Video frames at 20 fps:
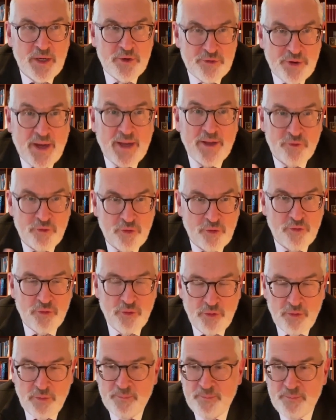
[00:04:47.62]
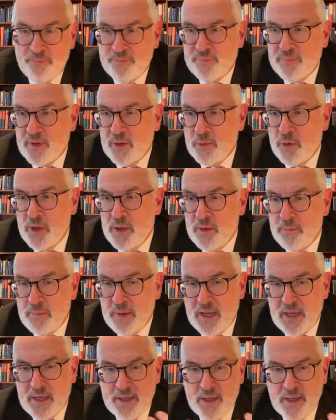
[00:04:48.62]
tried to do. We
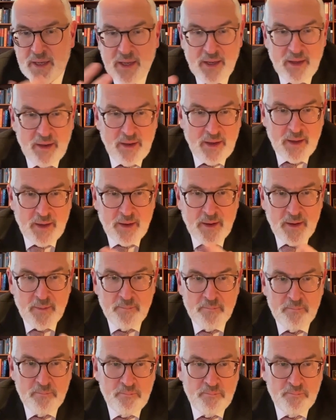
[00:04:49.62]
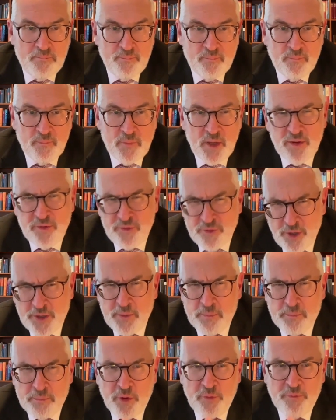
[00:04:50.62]
made it's not a
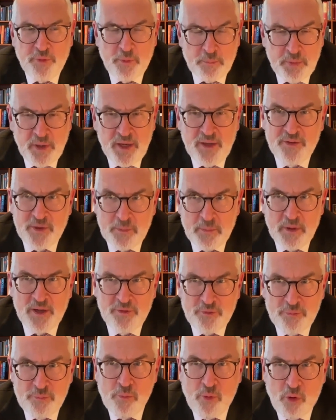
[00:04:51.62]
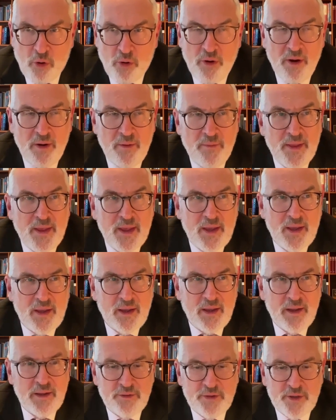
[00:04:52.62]
proof of principle, it's more.
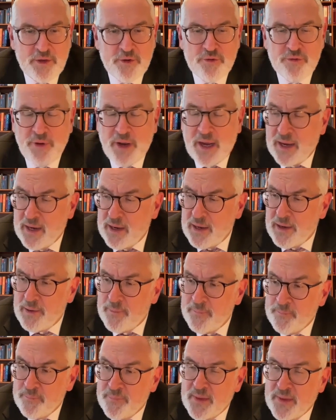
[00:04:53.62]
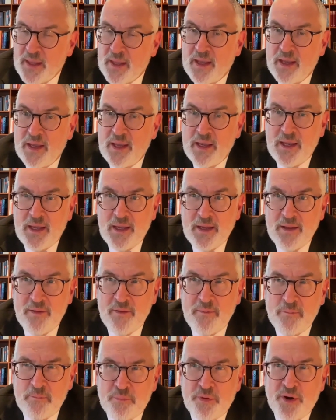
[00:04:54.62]
It's a trial
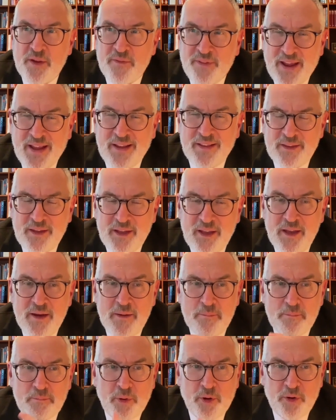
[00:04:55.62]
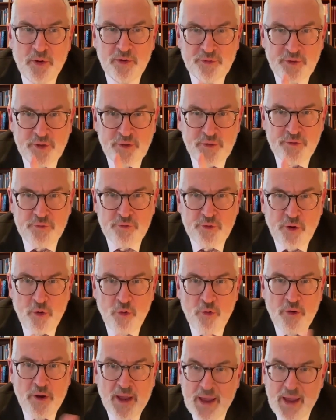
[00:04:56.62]
in preventing post-stroke